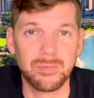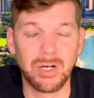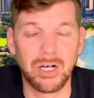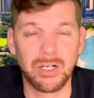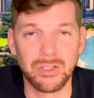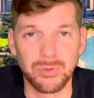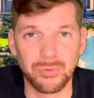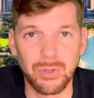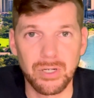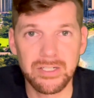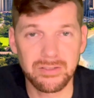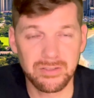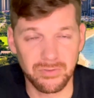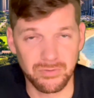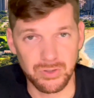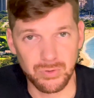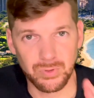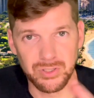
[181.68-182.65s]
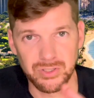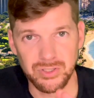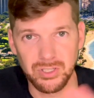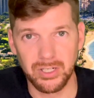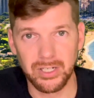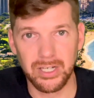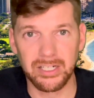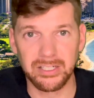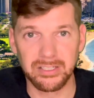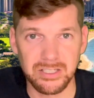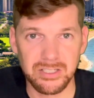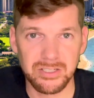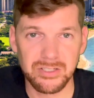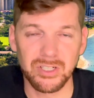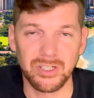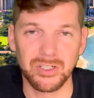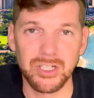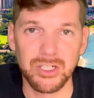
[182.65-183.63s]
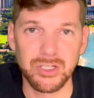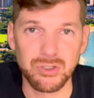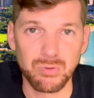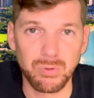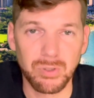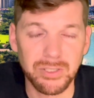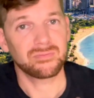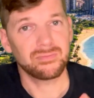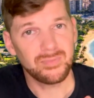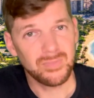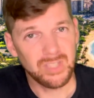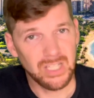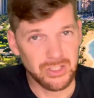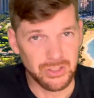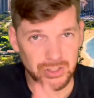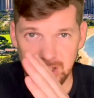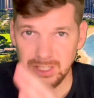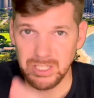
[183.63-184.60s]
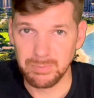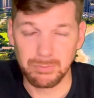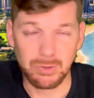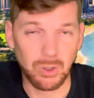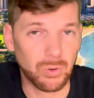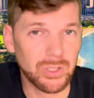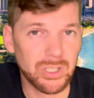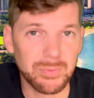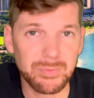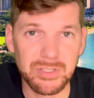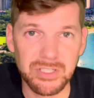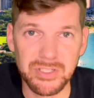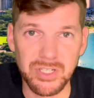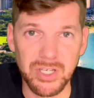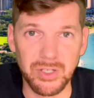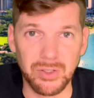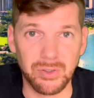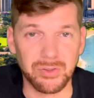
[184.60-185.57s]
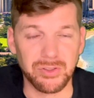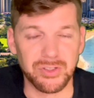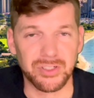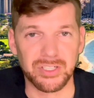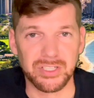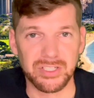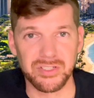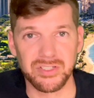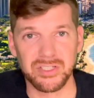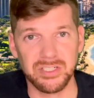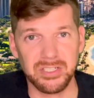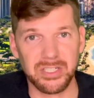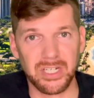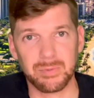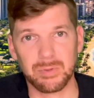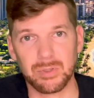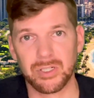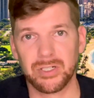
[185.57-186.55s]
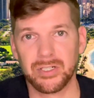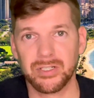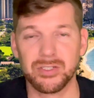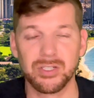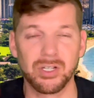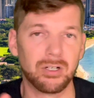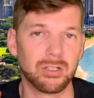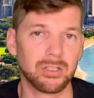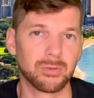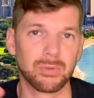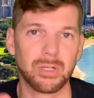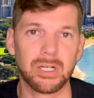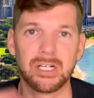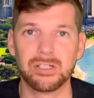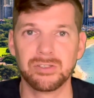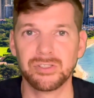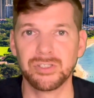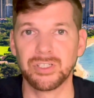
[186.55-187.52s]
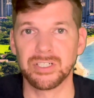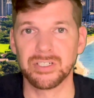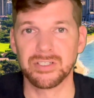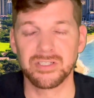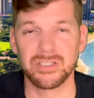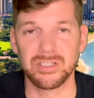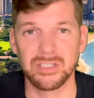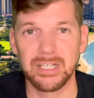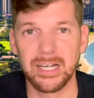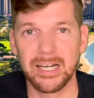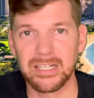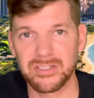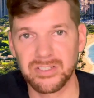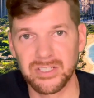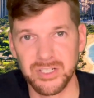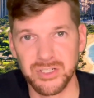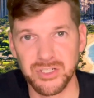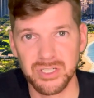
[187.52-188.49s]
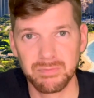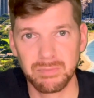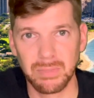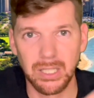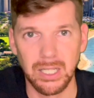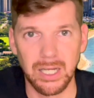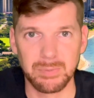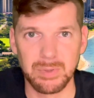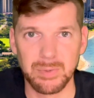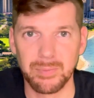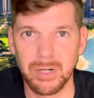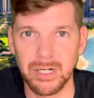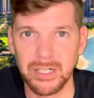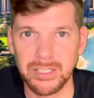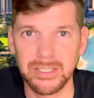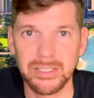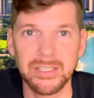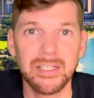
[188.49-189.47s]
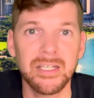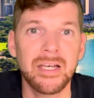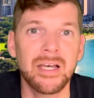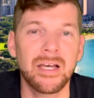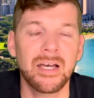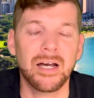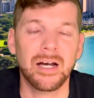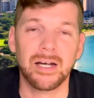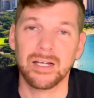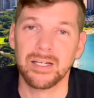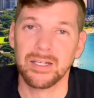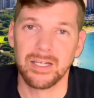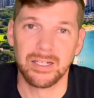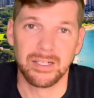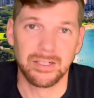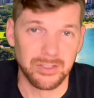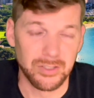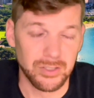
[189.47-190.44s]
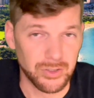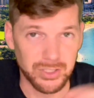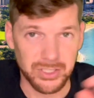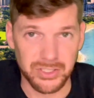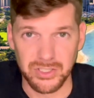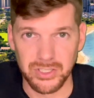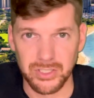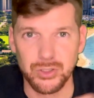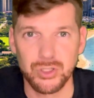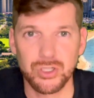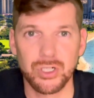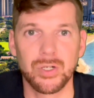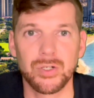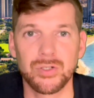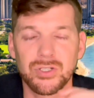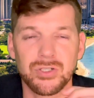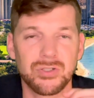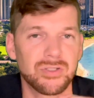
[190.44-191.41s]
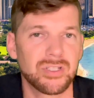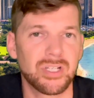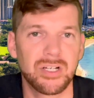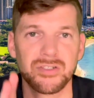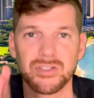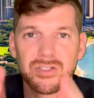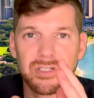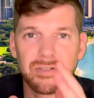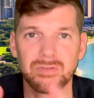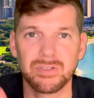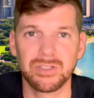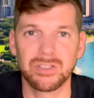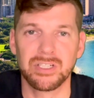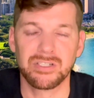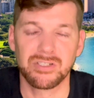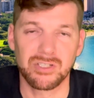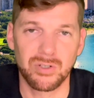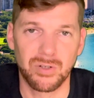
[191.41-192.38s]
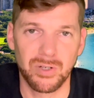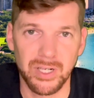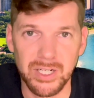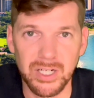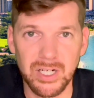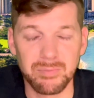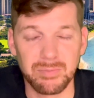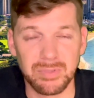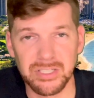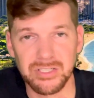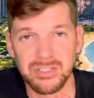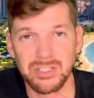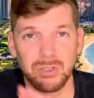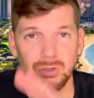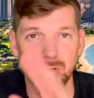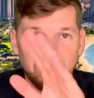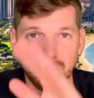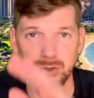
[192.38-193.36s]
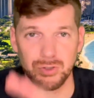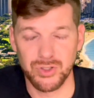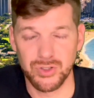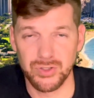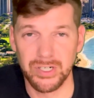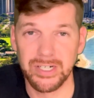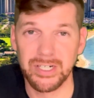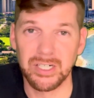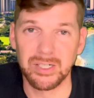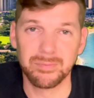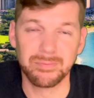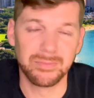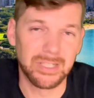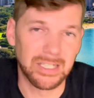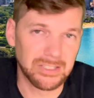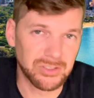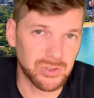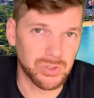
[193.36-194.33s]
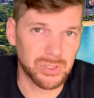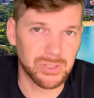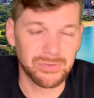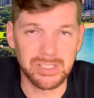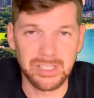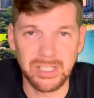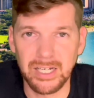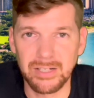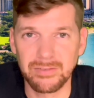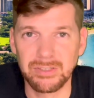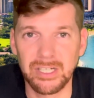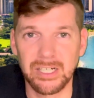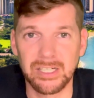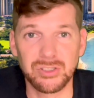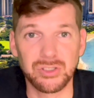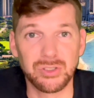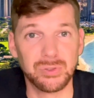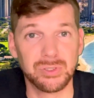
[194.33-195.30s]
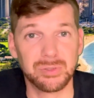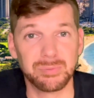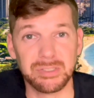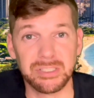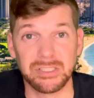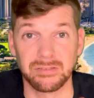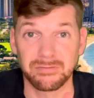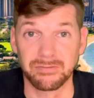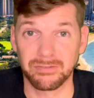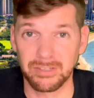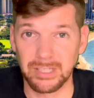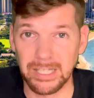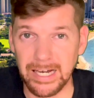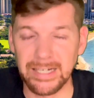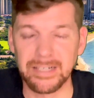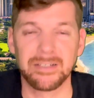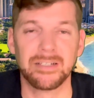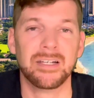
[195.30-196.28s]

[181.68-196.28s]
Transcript: on the right if you wanna start heading east on H1. And you're gonna keep going up this hill. You're gonna see neighborhoods all around. You're gonna see gas station, Malama Market uh, and a, you're going to see a church. There's tons of different things going up, but this hill goes straight up. That's sort of the caveat to it being flat.